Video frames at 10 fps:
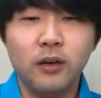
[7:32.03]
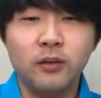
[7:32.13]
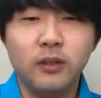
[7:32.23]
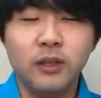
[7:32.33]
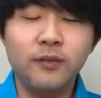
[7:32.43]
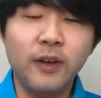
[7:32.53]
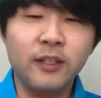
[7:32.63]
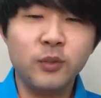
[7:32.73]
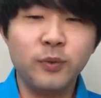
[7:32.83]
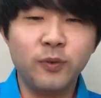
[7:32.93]
in advance
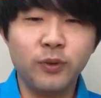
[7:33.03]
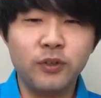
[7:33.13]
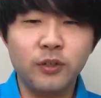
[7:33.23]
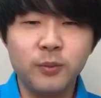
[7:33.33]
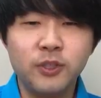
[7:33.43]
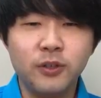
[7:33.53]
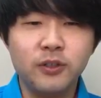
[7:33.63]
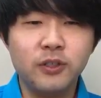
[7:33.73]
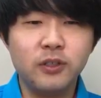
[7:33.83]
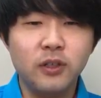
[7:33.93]
before the term
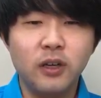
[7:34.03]
starts,